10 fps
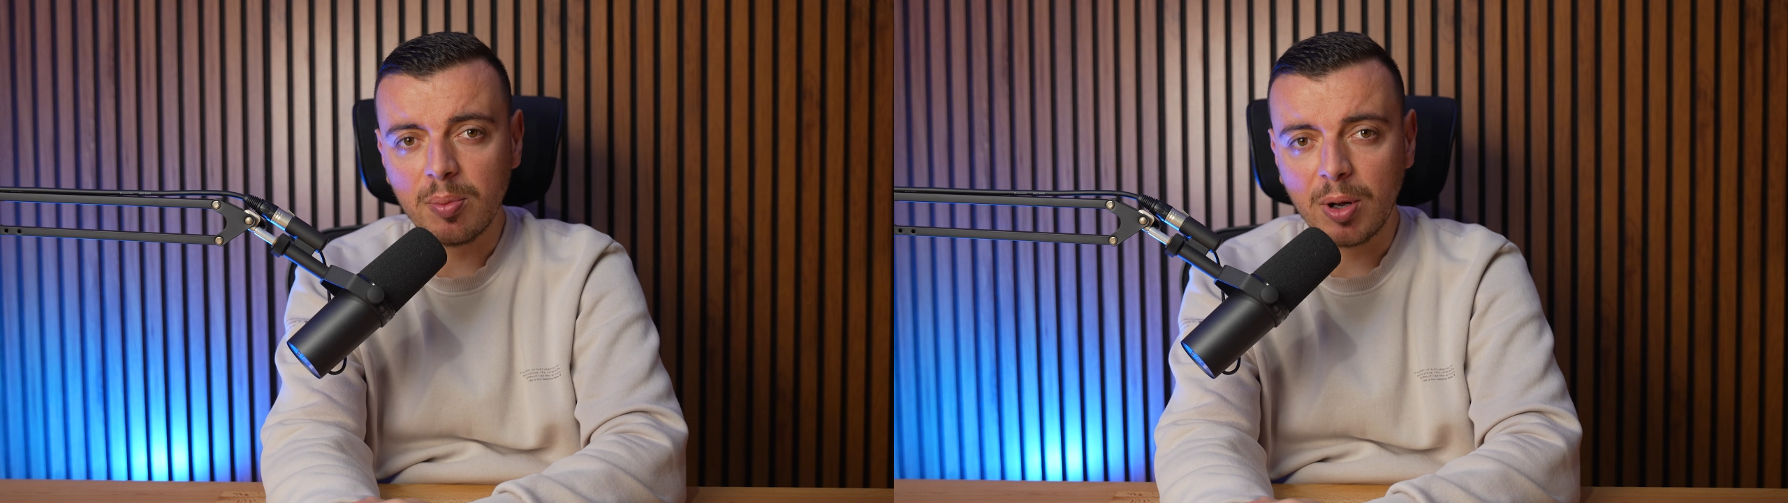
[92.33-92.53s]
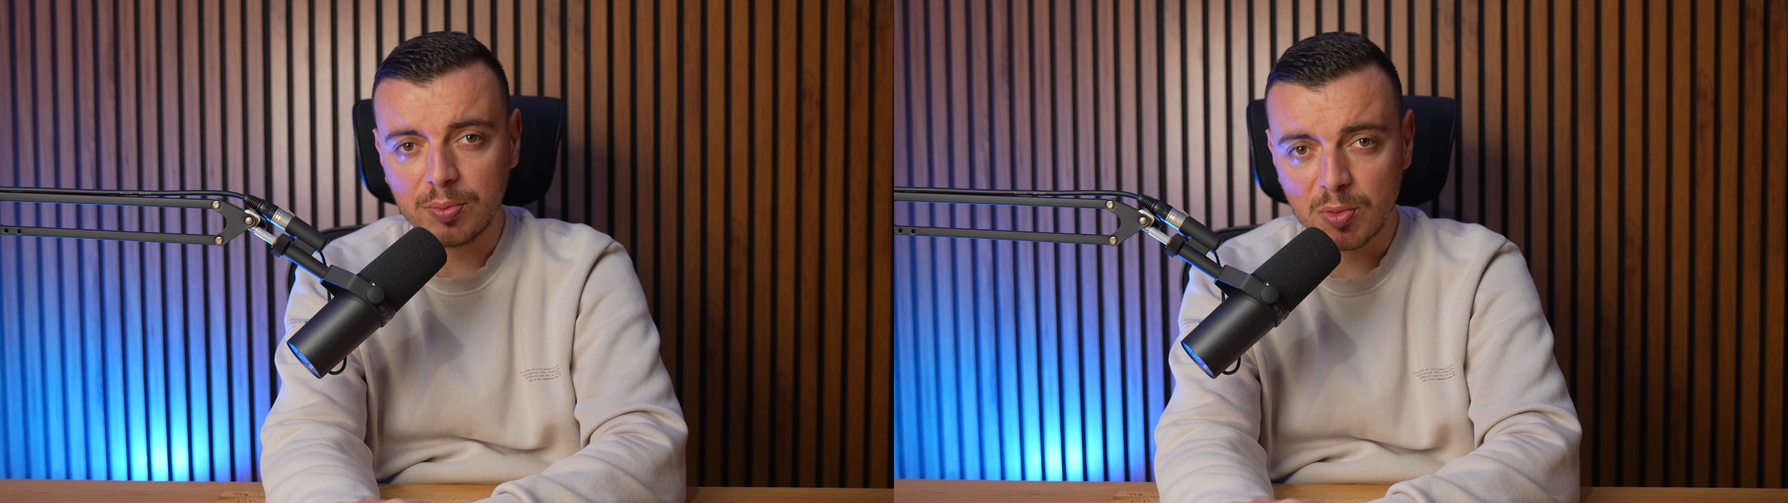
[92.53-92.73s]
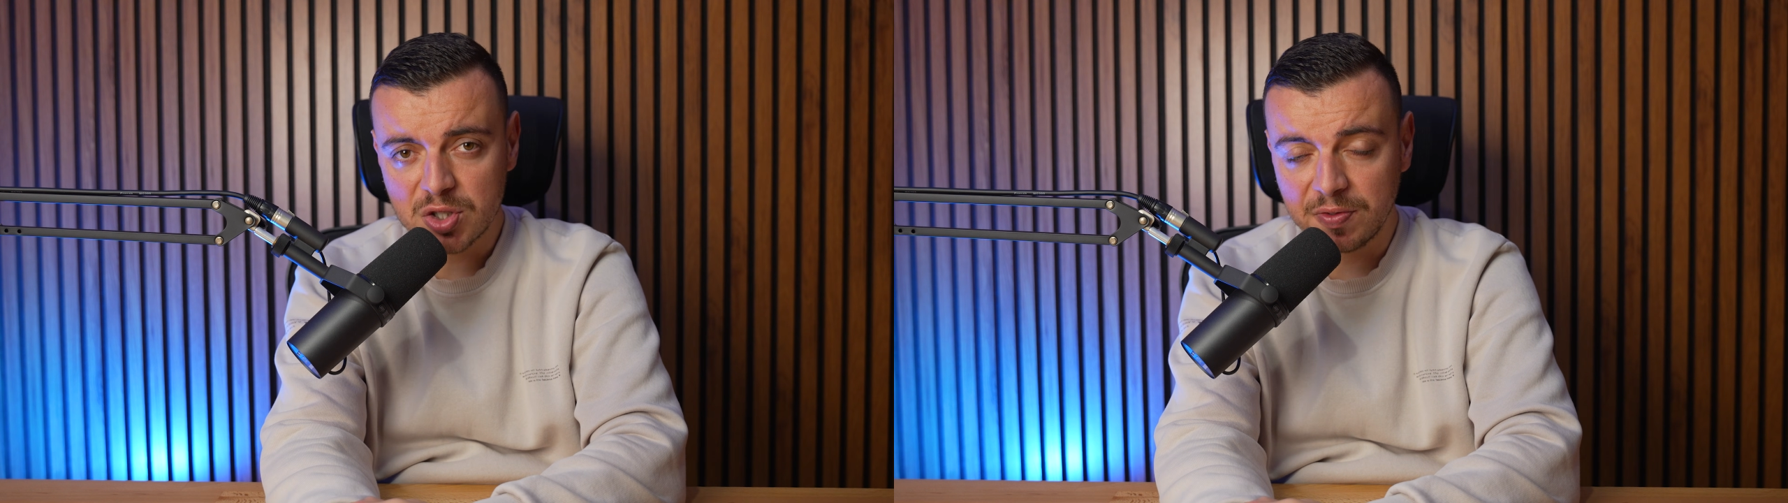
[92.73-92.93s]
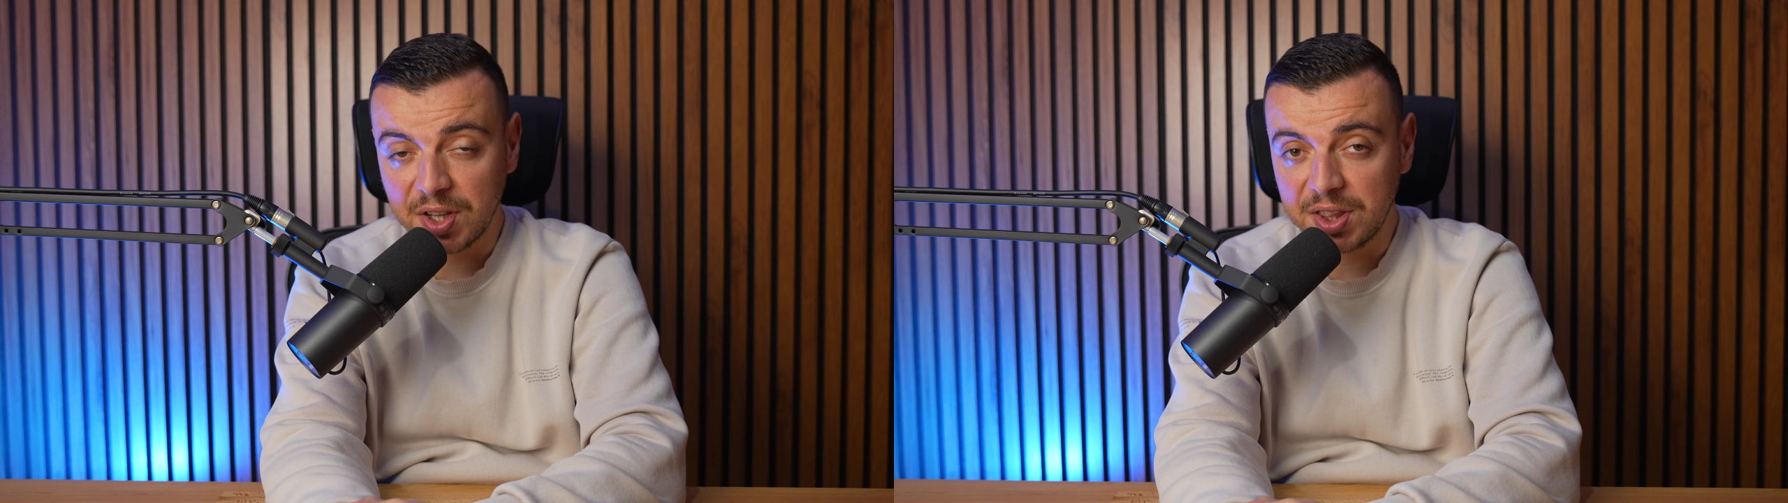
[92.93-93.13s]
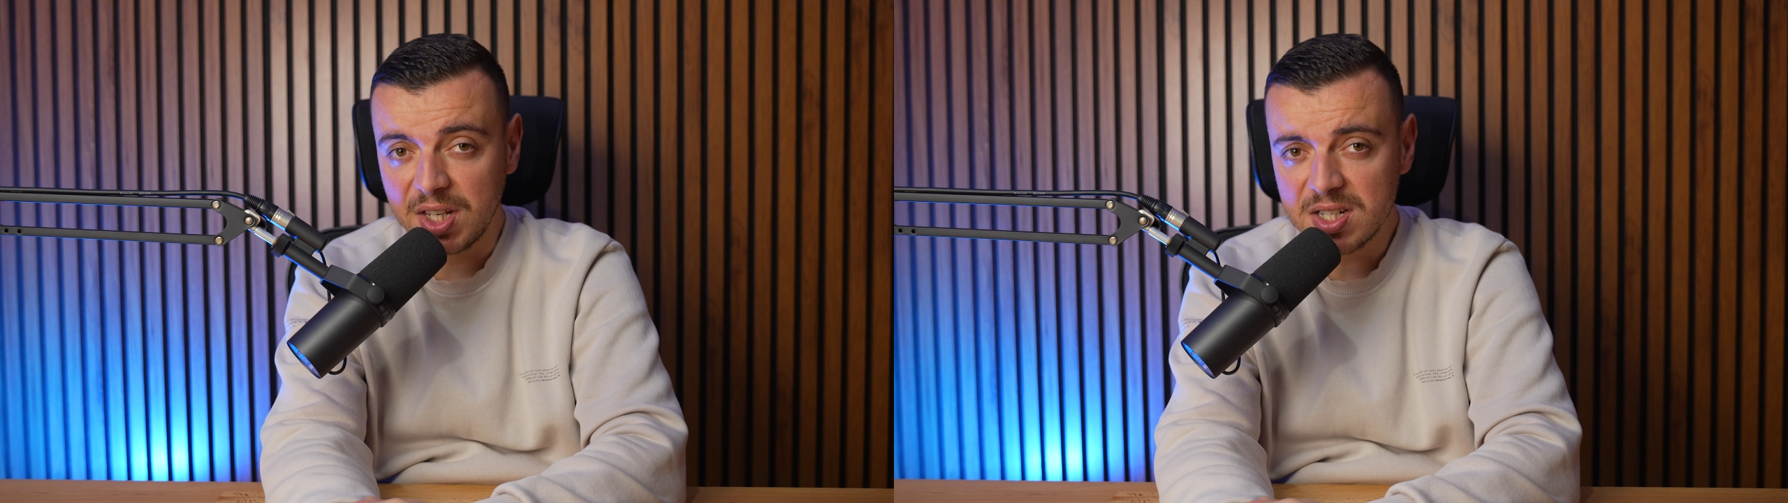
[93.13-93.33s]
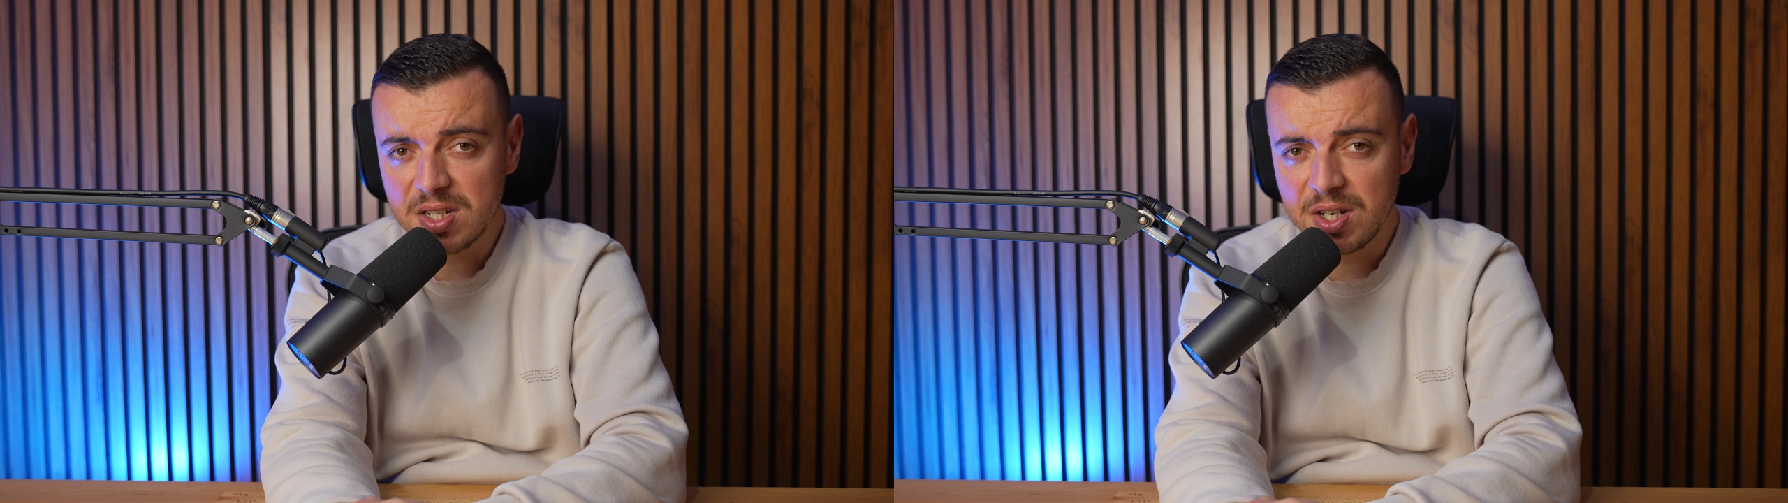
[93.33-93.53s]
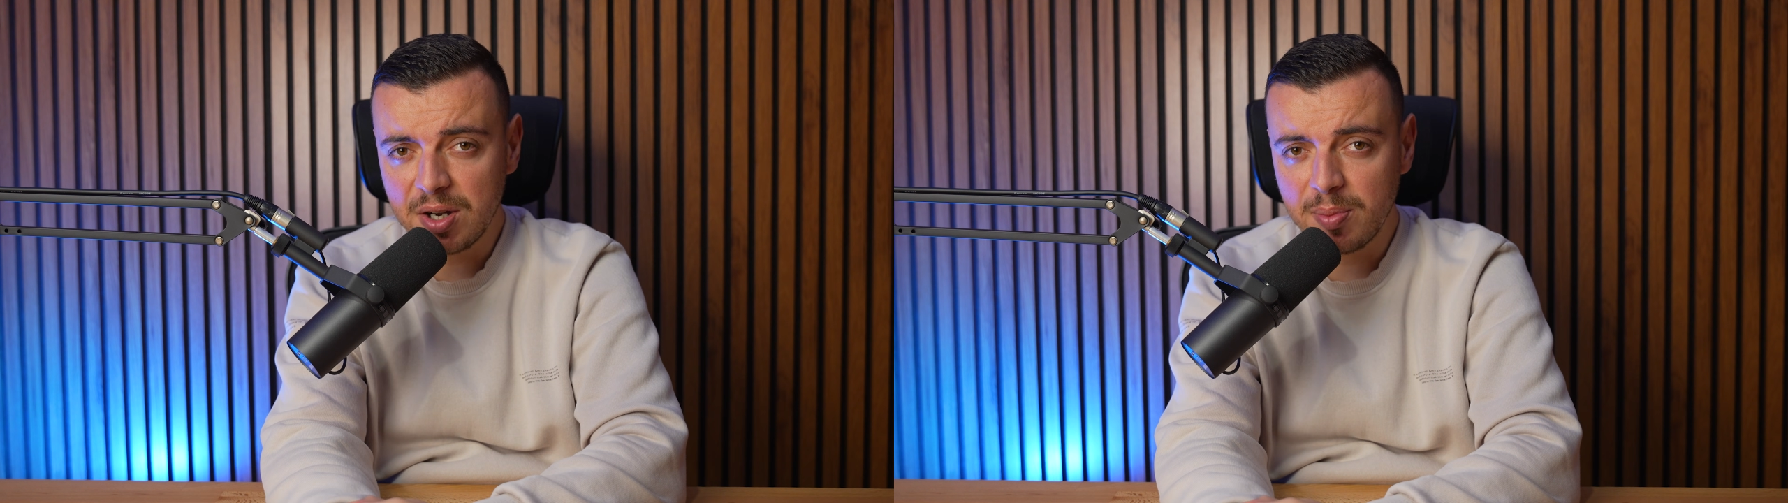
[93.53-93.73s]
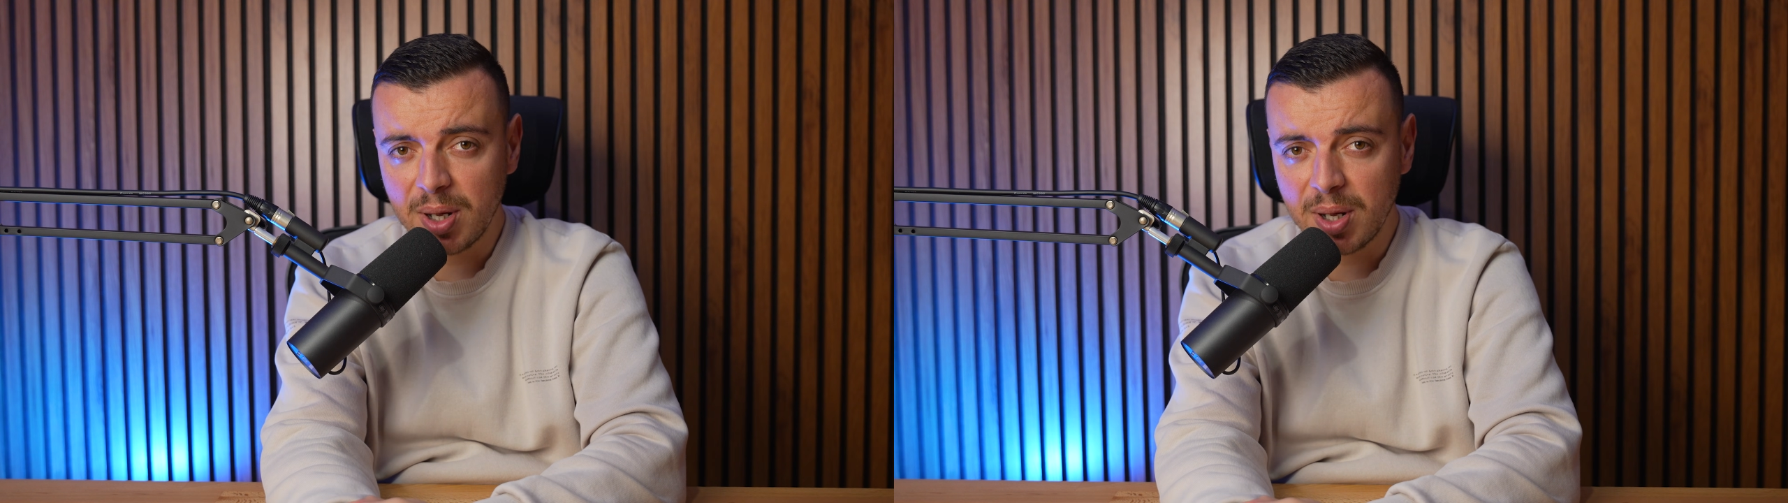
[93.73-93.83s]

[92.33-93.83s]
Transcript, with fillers: about most of the things in here,